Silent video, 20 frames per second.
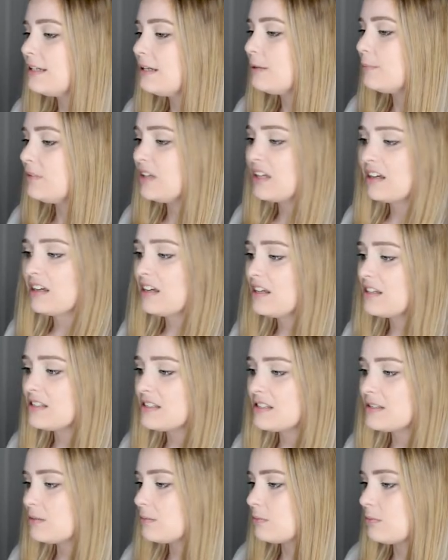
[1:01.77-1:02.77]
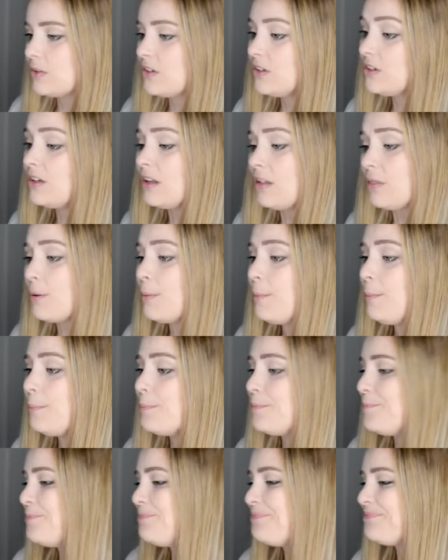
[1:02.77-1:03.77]
because we don't need them,
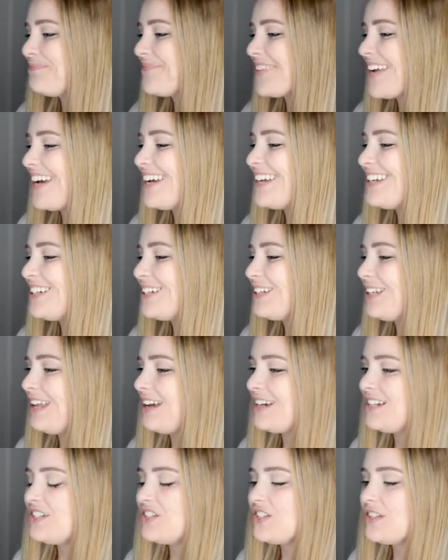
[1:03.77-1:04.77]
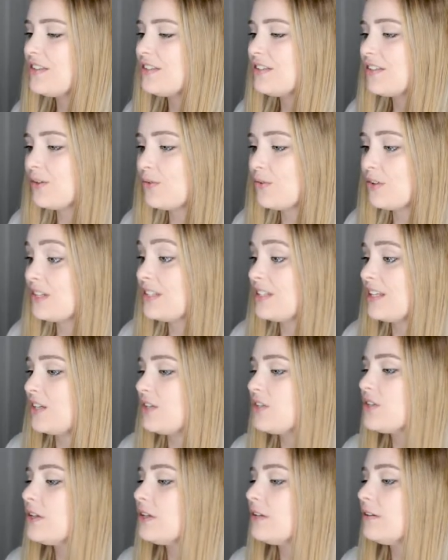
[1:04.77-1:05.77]
and launch the
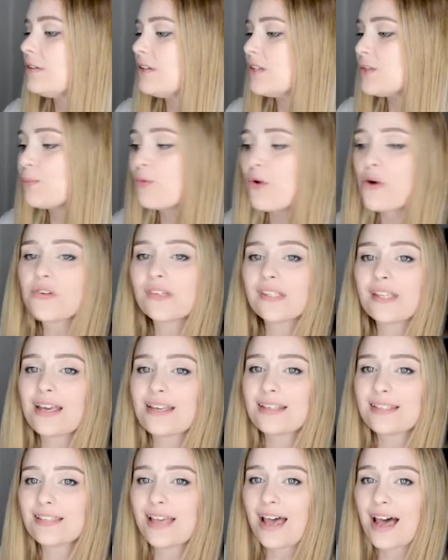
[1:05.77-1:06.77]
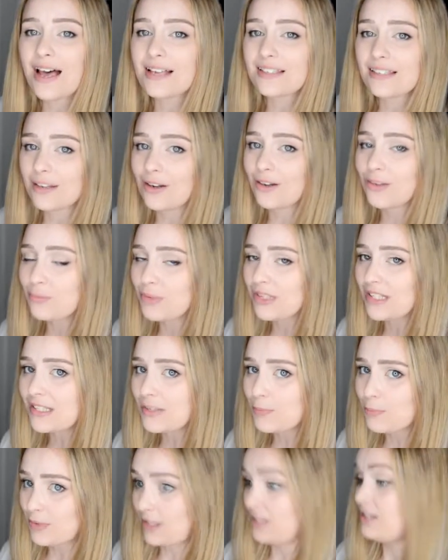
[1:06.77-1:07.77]
synchronization. This process has not been
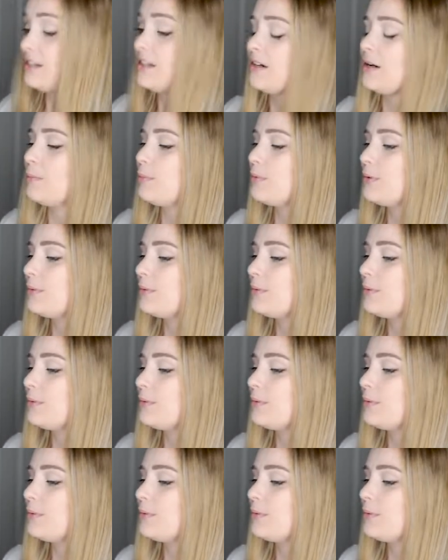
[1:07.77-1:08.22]
speeded up.